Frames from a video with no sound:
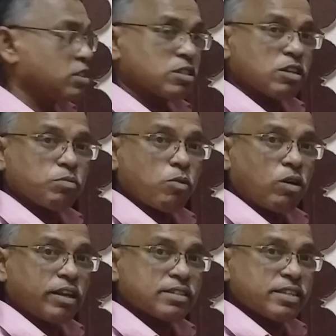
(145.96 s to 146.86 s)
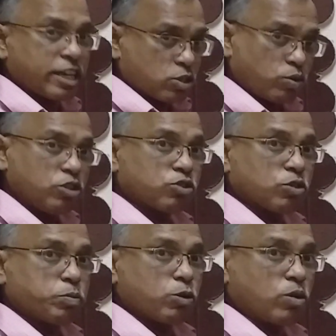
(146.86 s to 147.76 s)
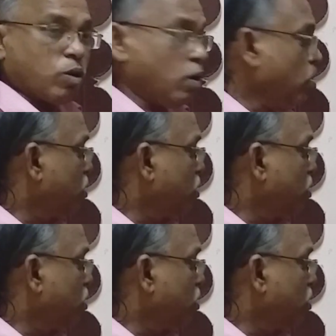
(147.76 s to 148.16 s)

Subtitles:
Instead of mod x, the actual you should put now.